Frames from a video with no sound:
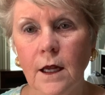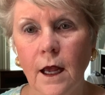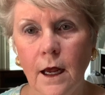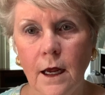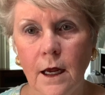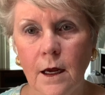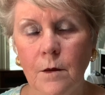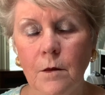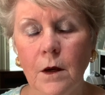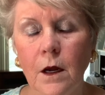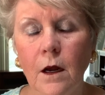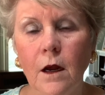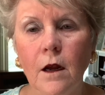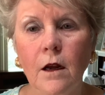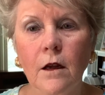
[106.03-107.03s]
came
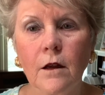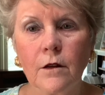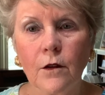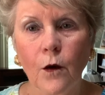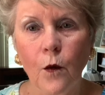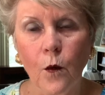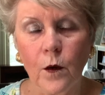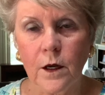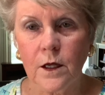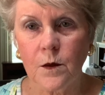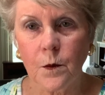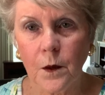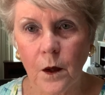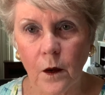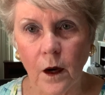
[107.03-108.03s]
the Holy
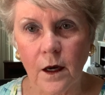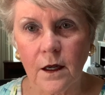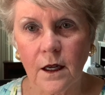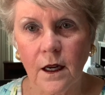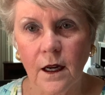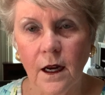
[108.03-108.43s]
Spirit.